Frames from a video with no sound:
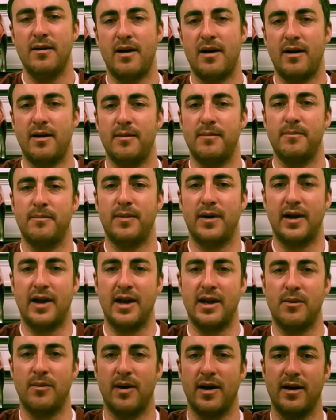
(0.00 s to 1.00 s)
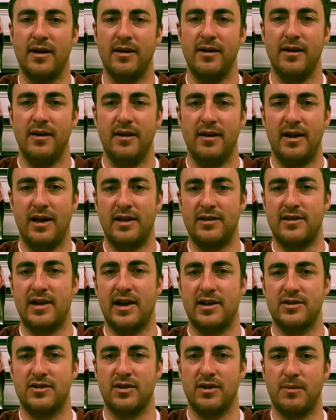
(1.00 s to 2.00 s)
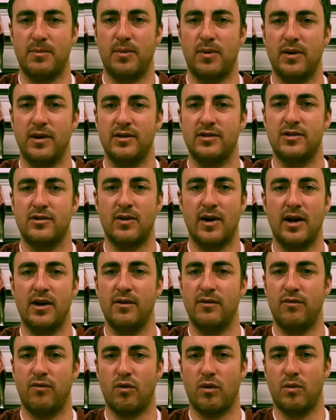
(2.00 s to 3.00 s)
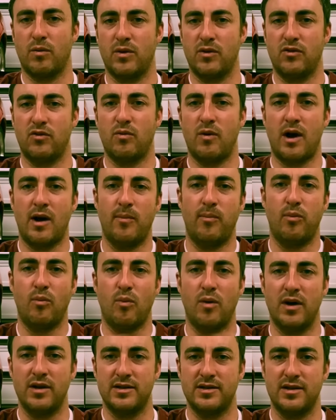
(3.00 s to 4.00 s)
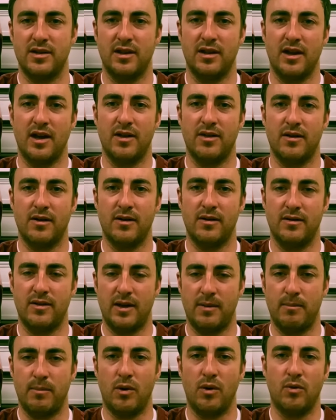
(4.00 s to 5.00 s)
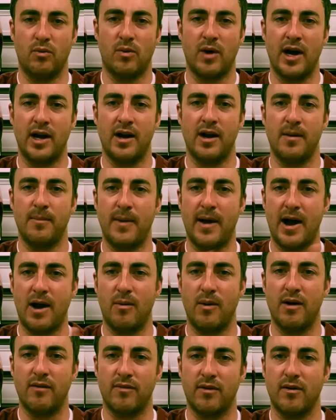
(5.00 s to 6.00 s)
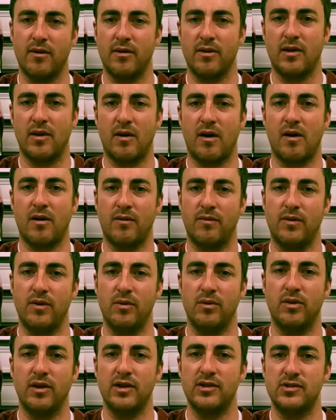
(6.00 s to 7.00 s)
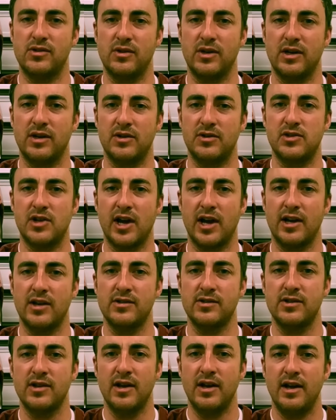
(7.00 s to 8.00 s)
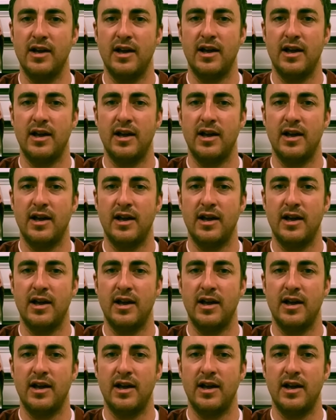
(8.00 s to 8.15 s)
Um, but anyway, it's actually a pretty straightforward swap one to the other. They bolt right up. However, there are a few things you need to change.